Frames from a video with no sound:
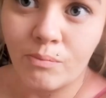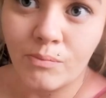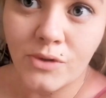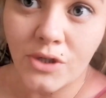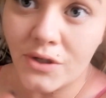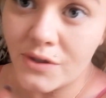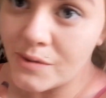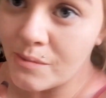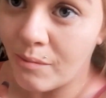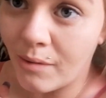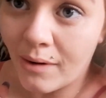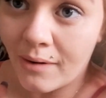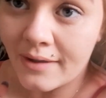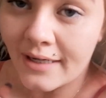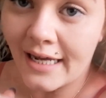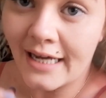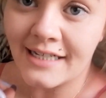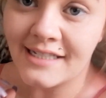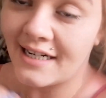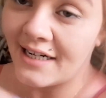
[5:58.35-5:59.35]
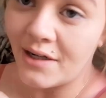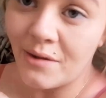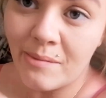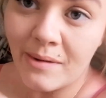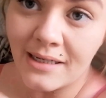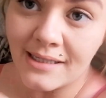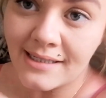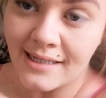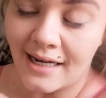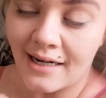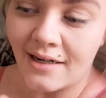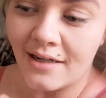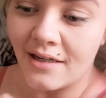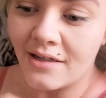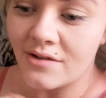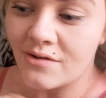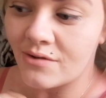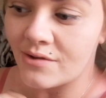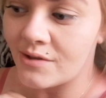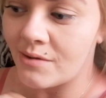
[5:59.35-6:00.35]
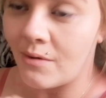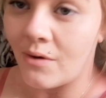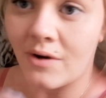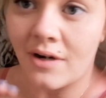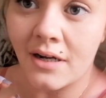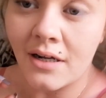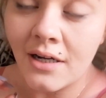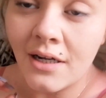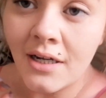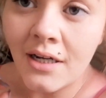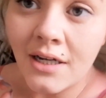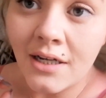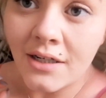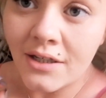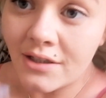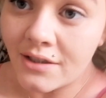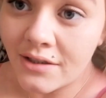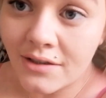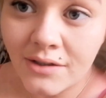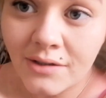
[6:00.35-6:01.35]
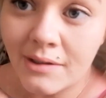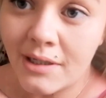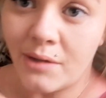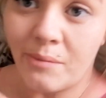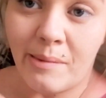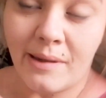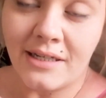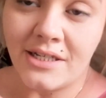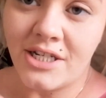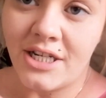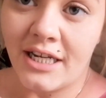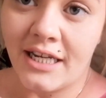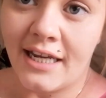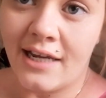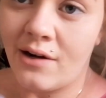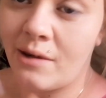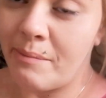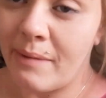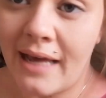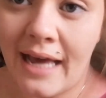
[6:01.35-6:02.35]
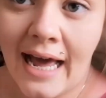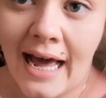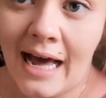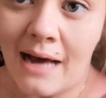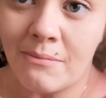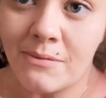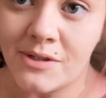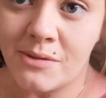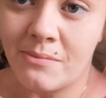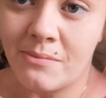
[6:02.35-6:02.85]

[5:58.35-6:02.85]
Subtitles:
do some boiled eggs and a little bit of salad or something, or a little bit of chicken, a bit of ham,